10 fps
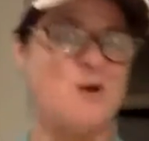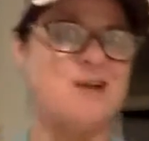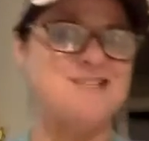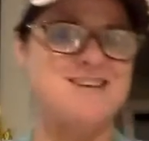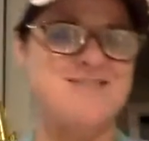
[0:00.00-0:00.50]
just
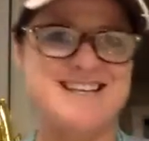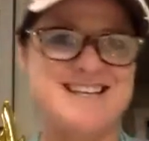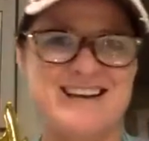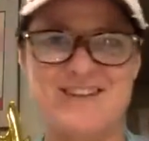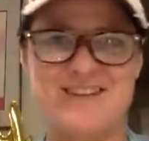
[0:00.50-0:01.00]
watching
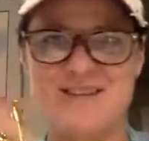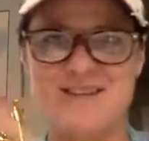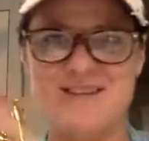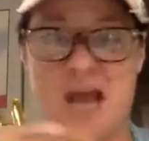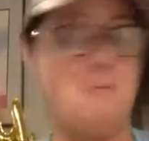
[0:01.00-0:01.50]
myself. I'm
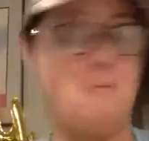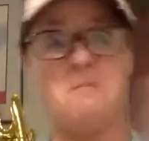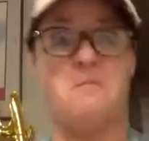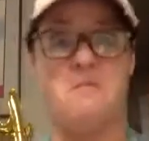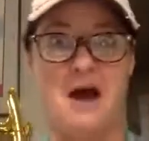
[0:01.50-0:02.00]
like,
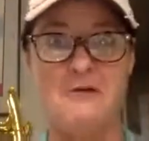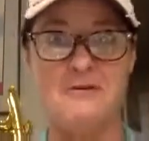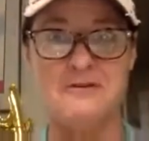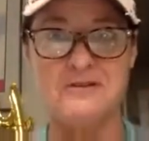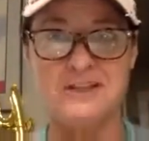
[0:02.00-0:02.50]

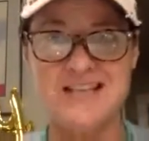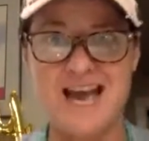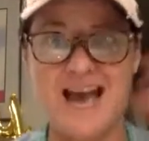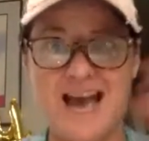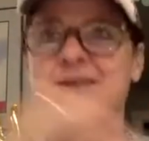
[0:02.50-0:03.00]
how cool is
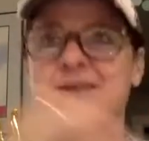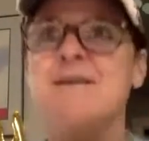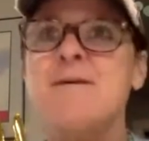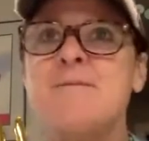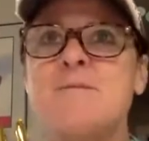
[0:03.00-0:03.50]
that?
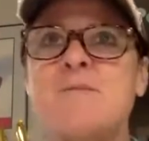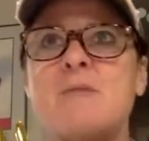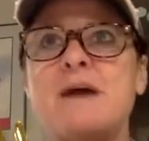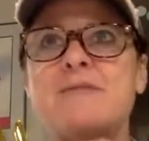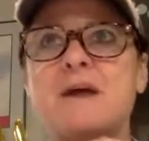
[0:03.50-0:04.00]

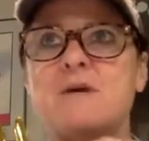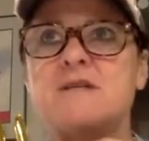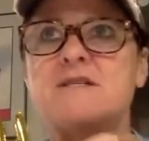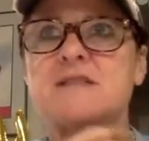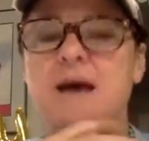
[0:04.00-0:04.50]
But there
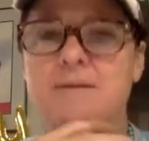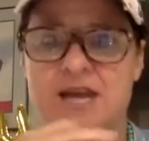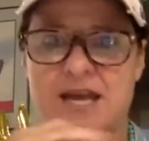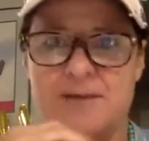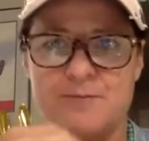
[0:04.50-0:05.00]
was
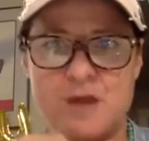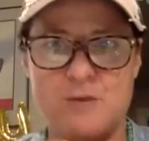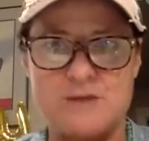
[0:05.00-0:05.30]
something